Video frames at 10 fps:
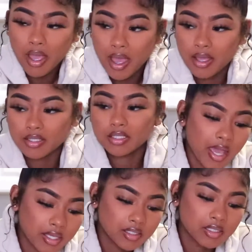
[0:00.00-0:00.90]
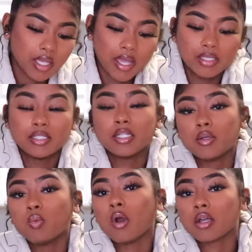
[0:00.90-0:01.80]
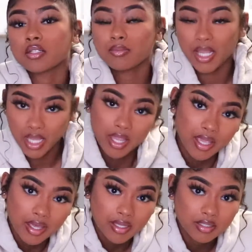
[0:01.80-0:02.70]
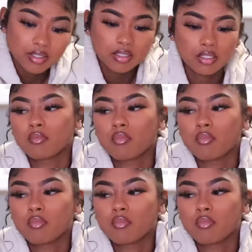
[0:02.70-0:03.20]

ask, yes, I did wash my hands.